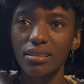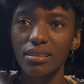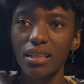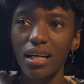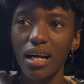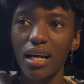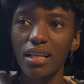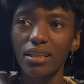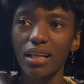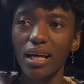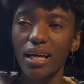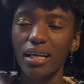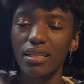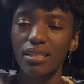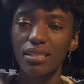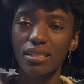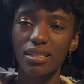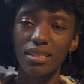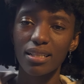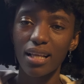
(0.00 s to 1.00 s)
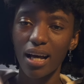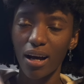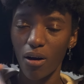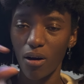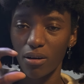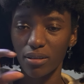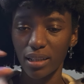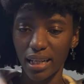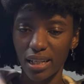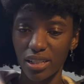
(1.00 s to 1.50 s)
and like see that
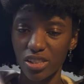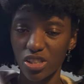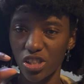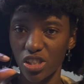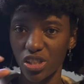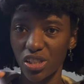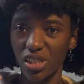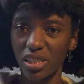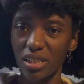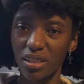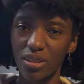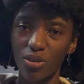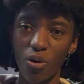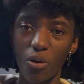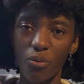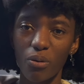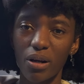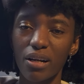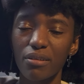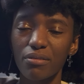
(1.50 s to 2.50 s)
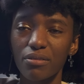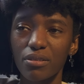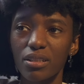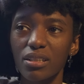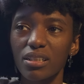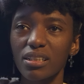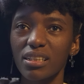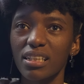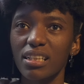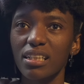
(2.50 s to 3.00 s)
on like a sheet or
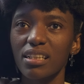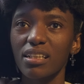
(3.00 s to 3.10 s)
whatever